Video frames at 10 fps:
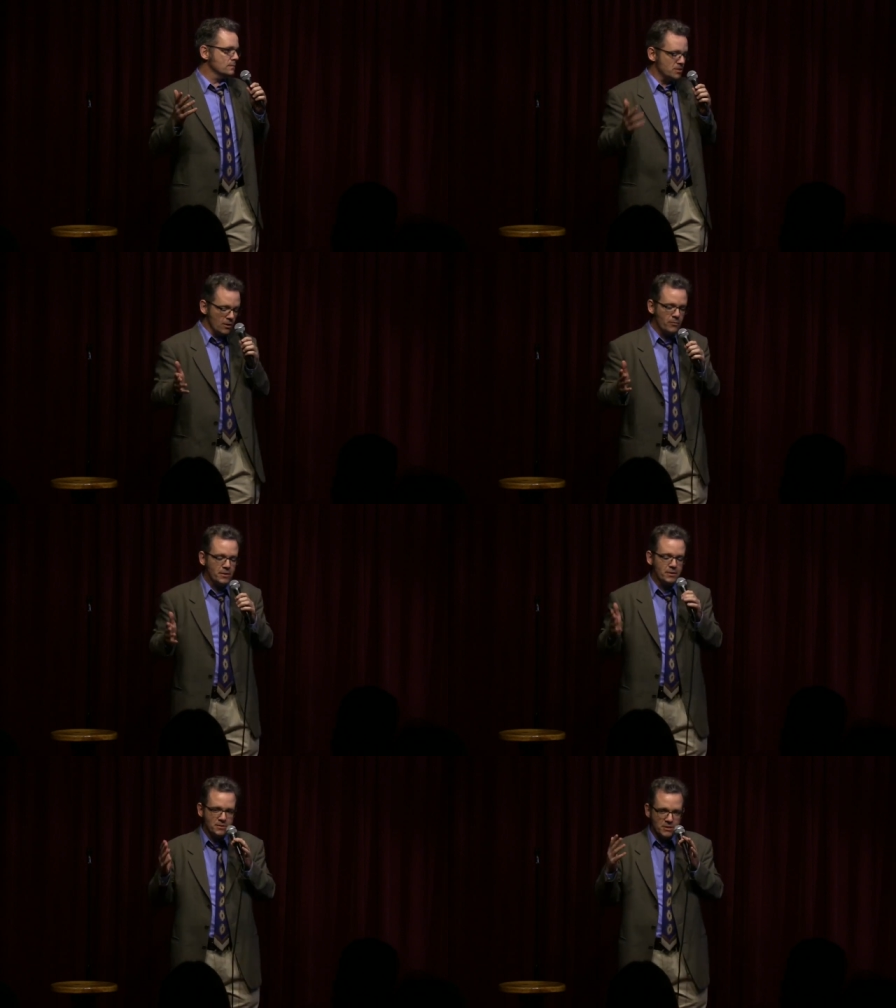
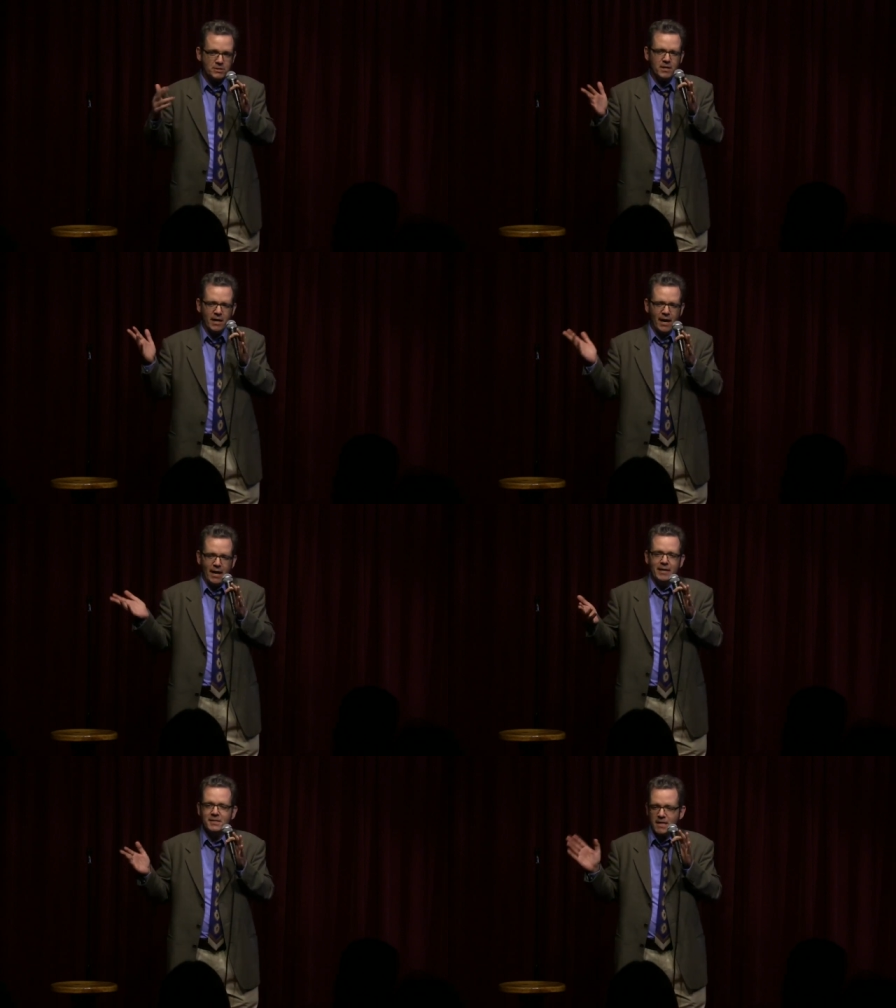So just,
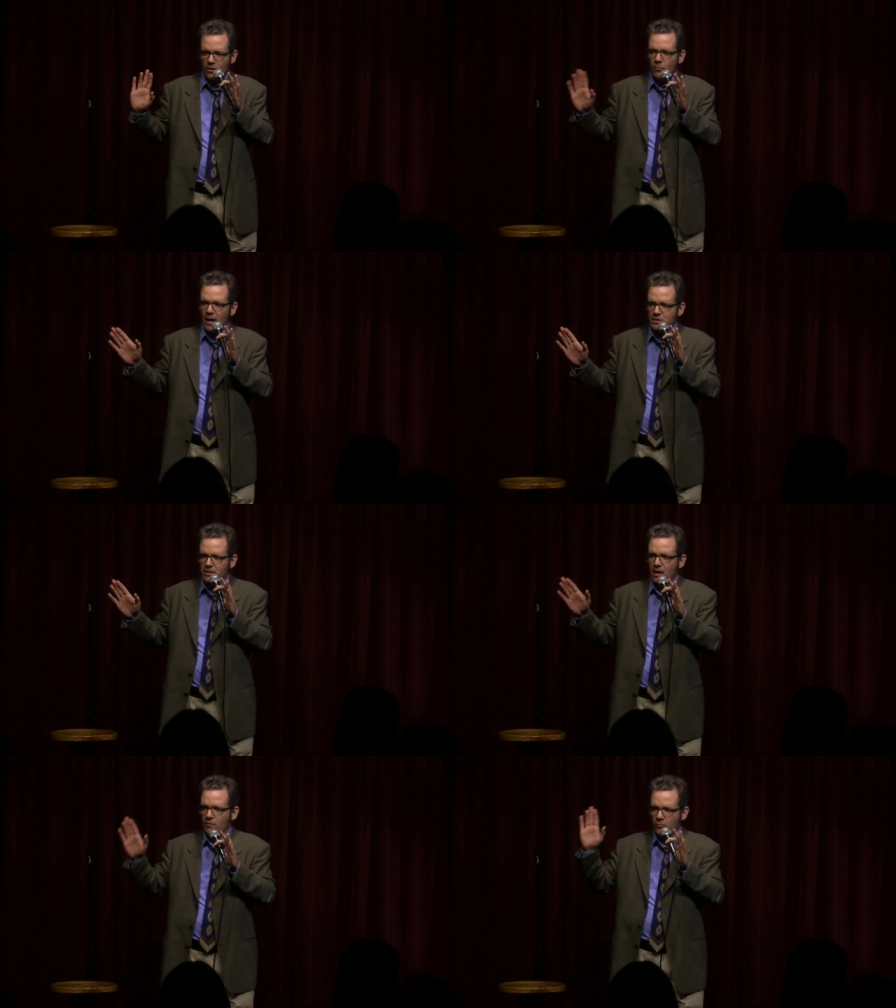uh, he's got a
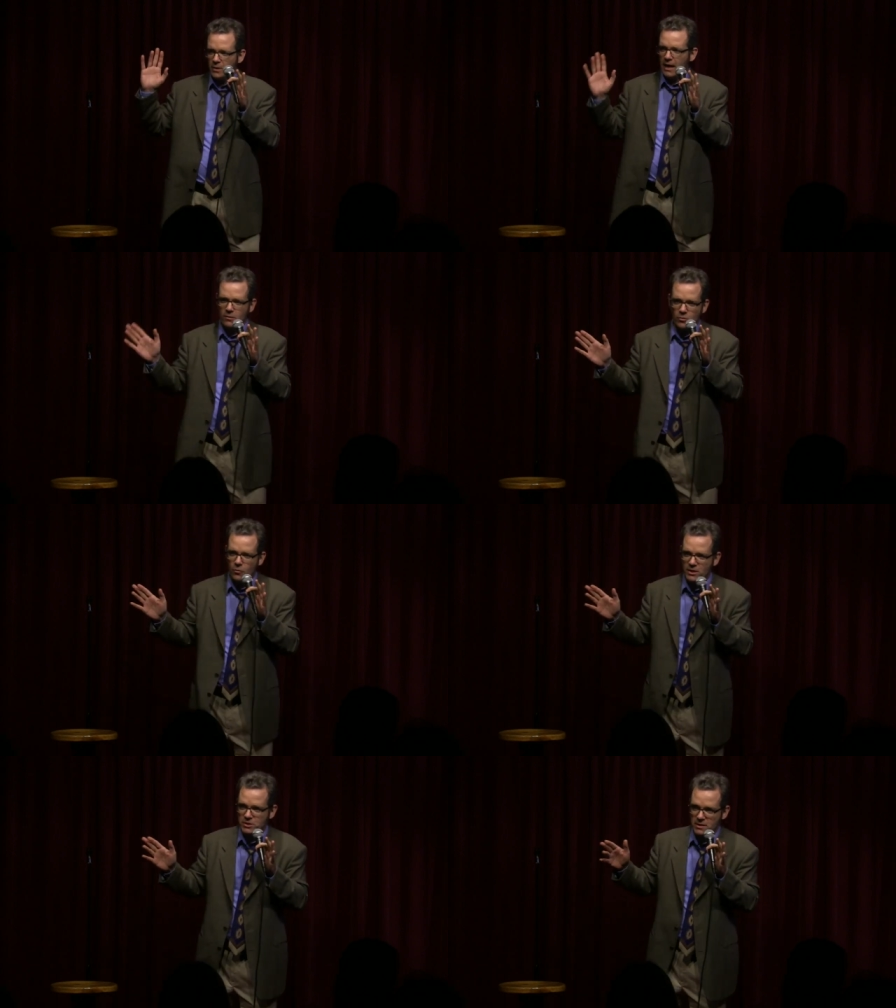rationale for it. I
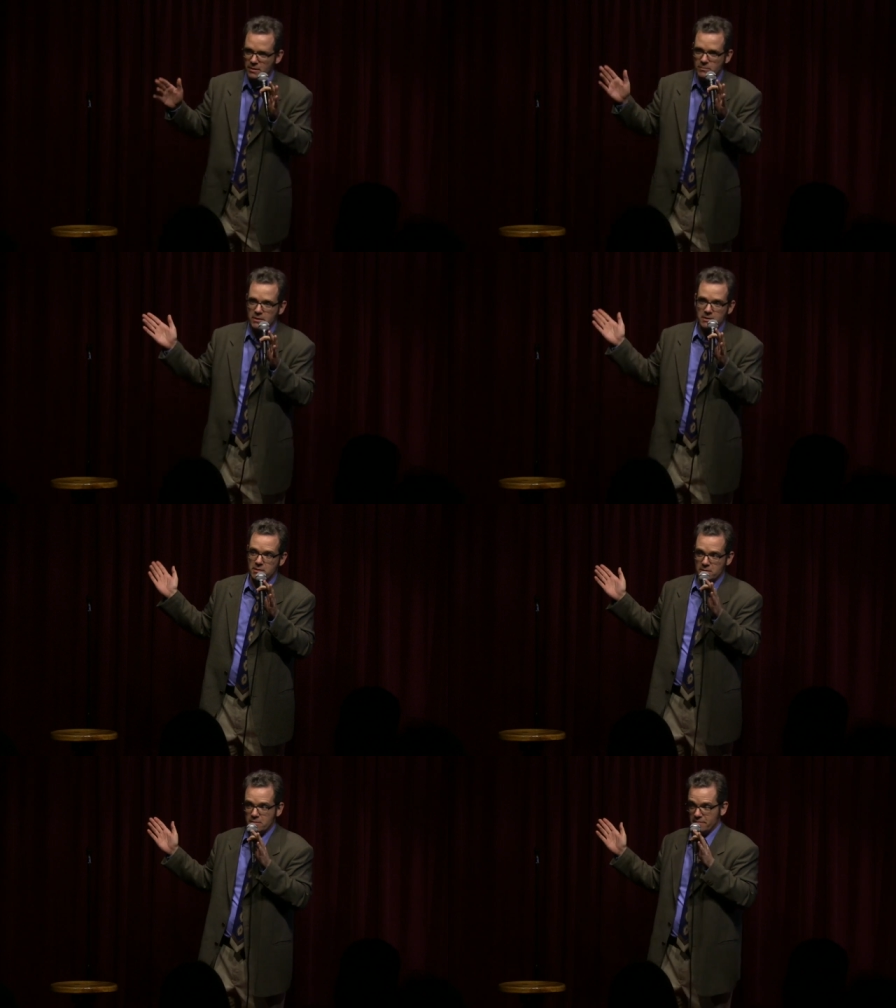don't question him. He's
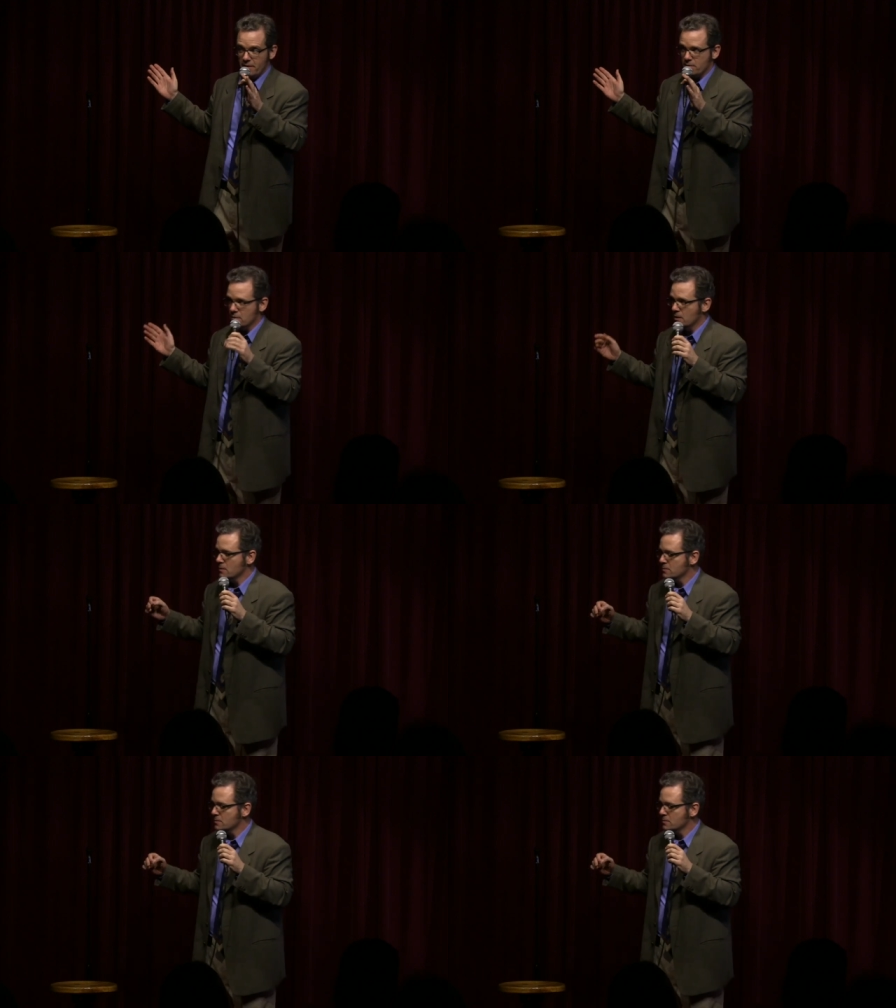a fighter.